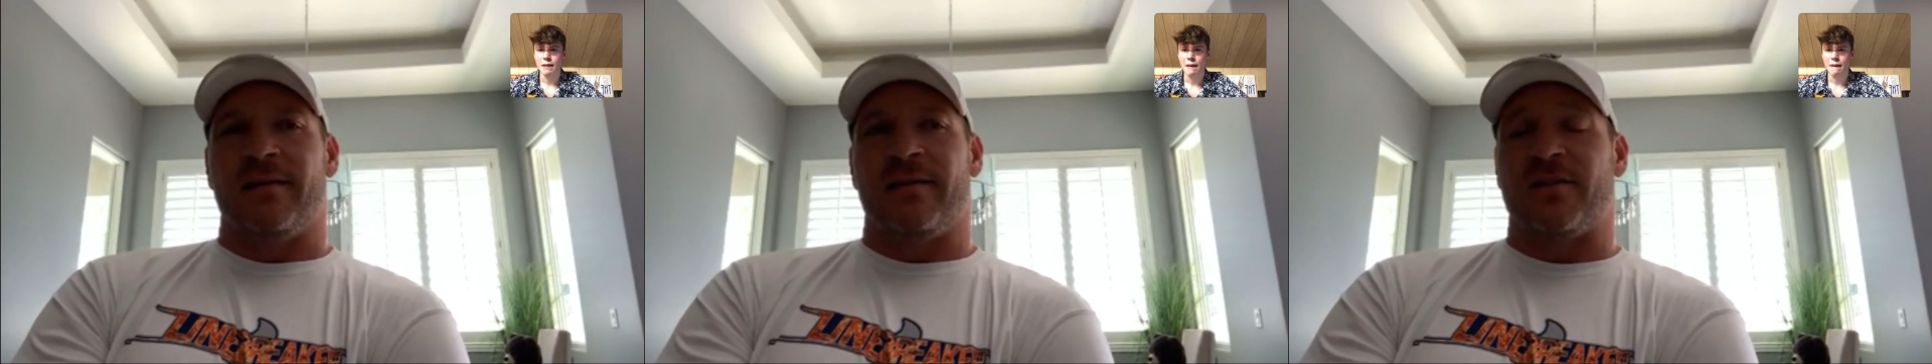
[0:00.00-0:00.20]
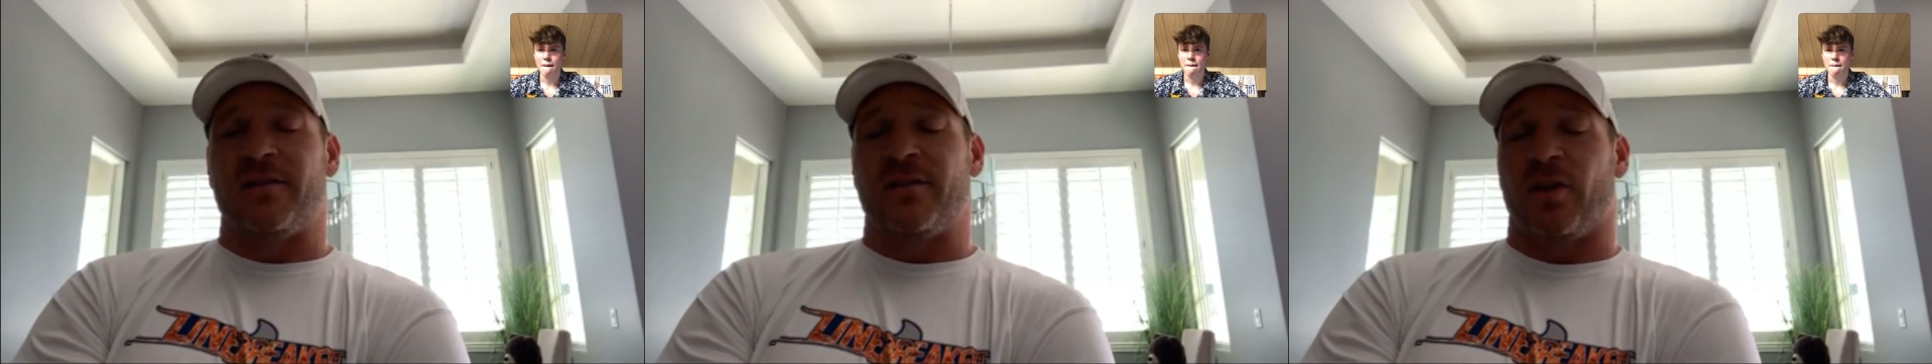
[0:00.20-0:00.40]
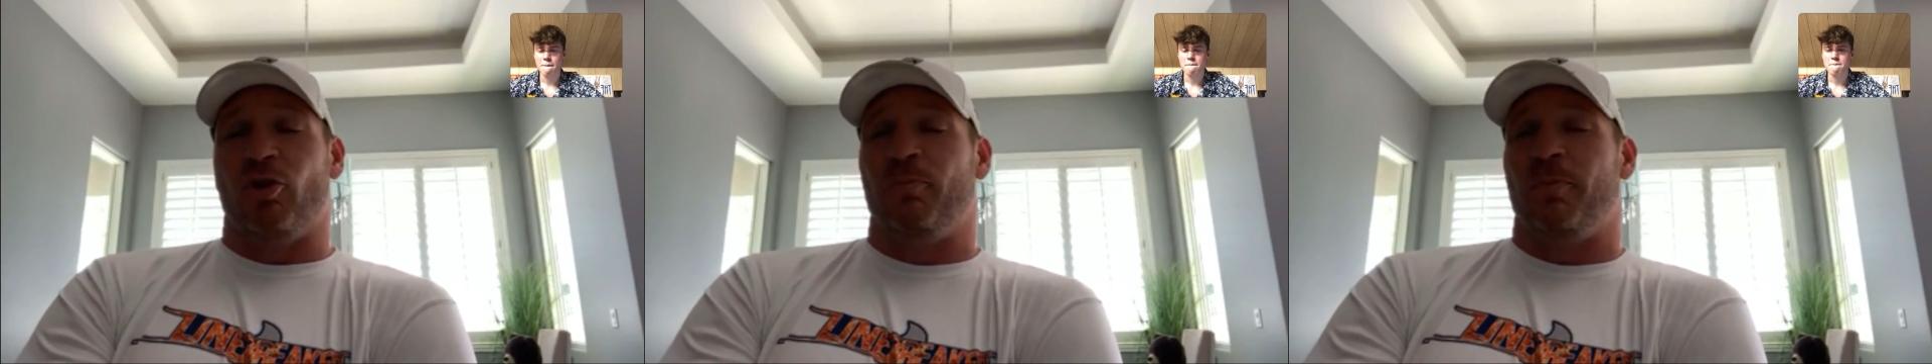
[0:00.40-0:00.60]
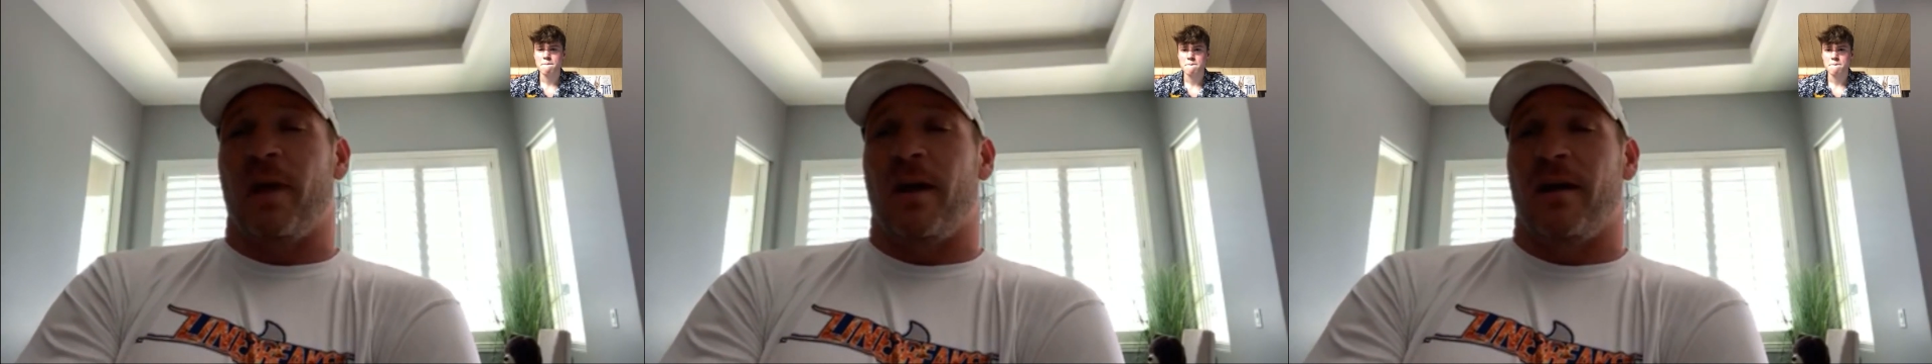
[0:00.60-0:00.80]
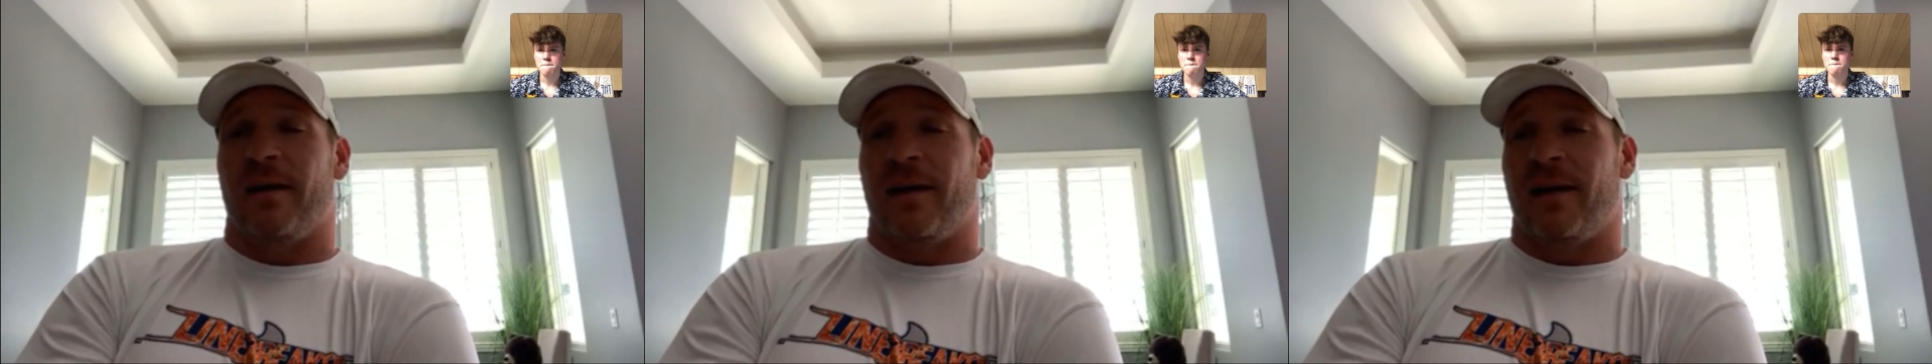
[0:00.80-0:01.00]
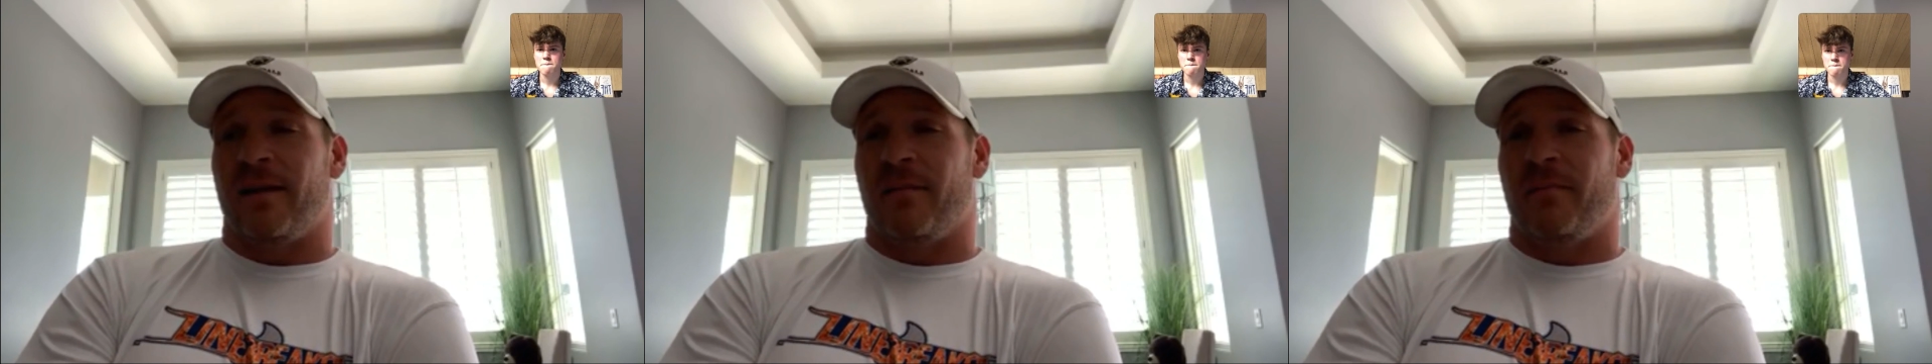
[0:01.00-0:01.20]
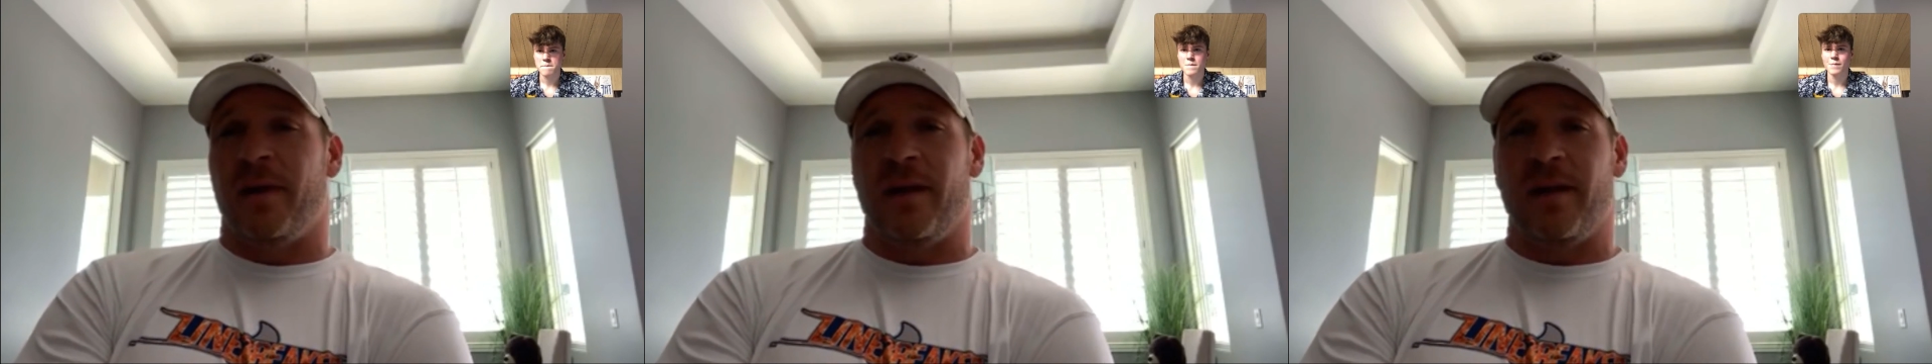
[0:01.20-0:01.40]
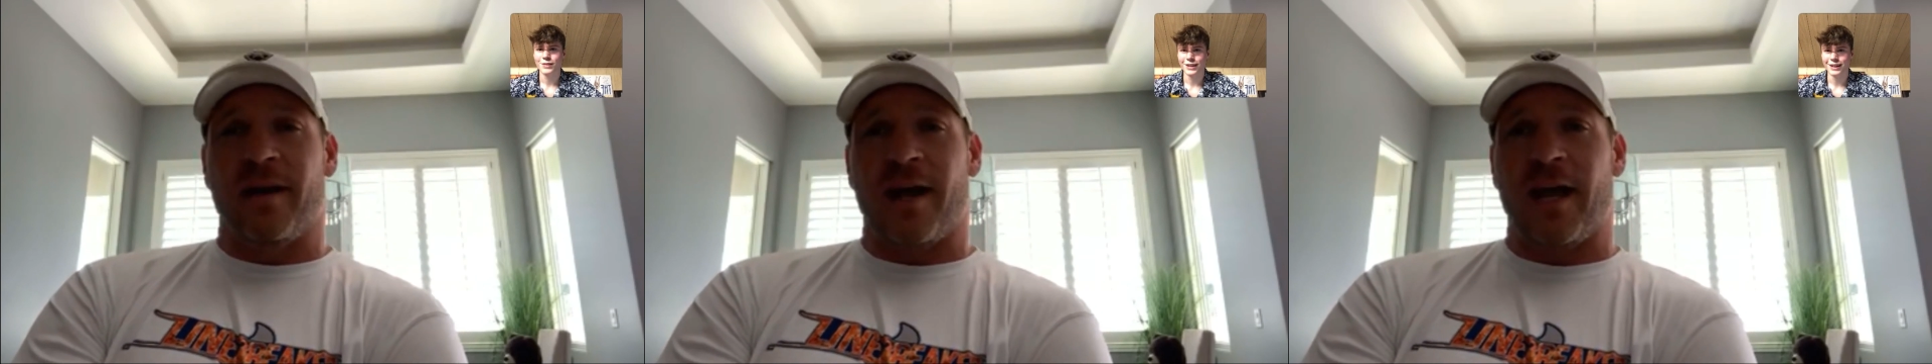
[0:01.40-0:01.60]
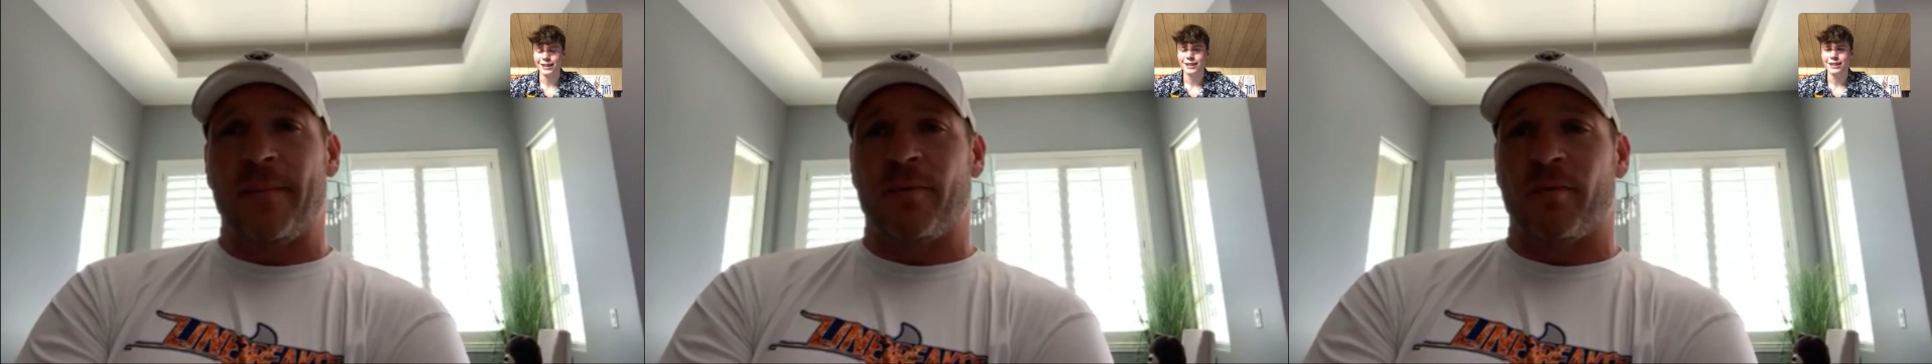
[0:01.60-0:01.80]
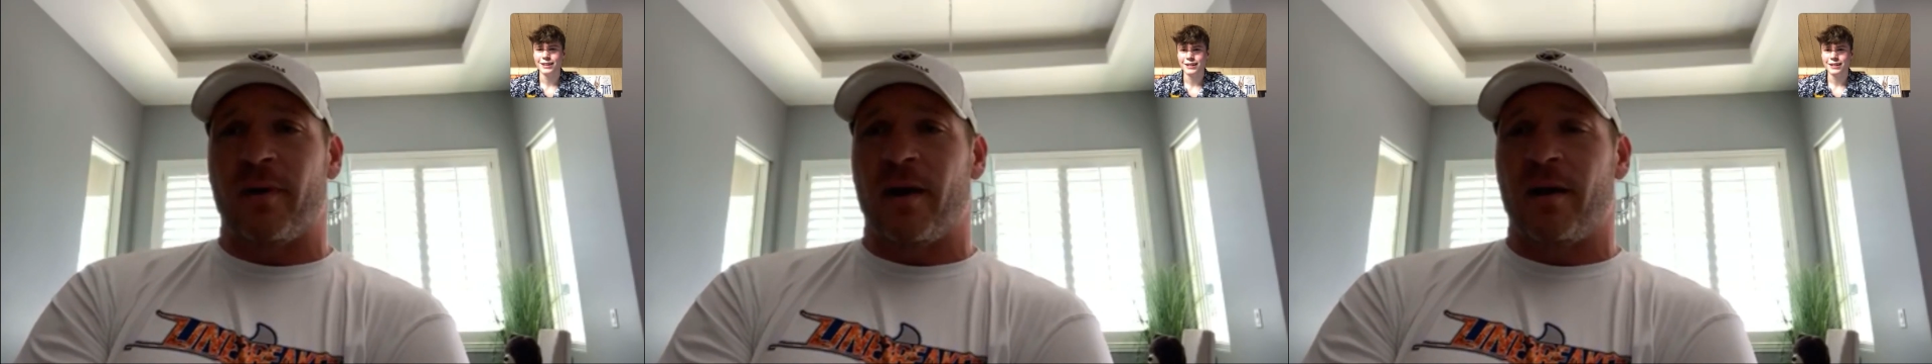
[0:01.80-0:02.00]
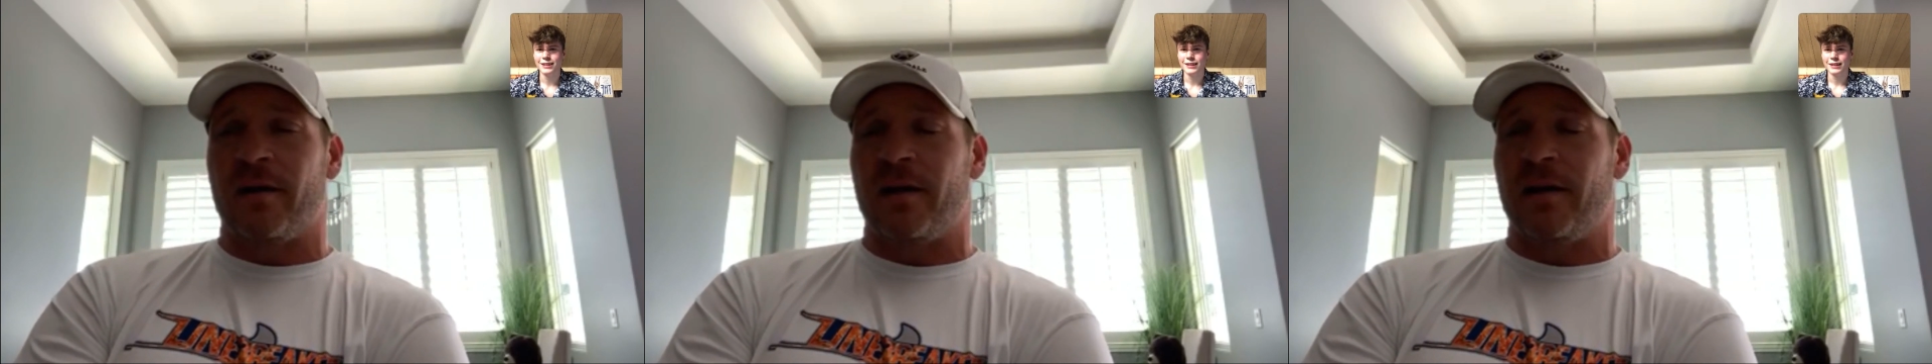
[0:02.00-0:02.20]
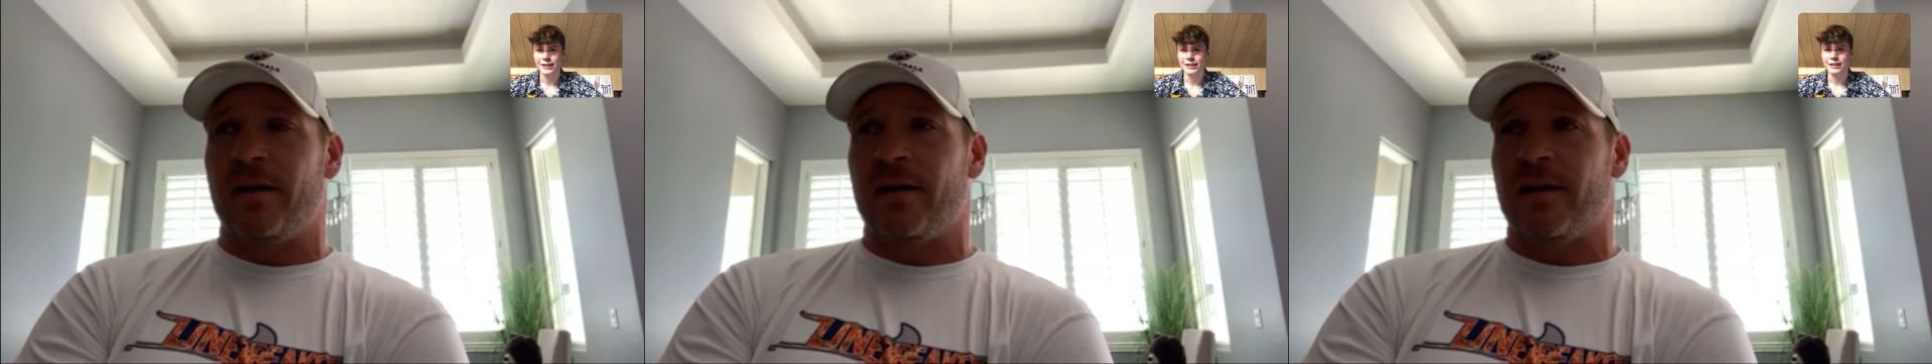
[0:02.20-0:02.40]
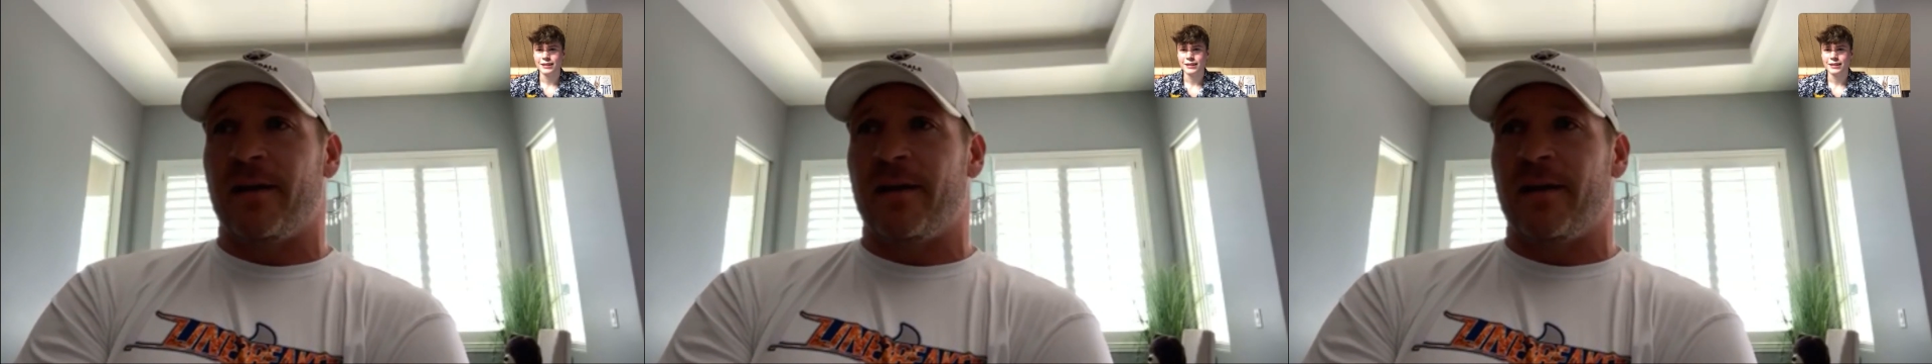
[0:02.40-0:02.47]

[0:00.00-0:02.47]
just the hoopla and the media hype around it.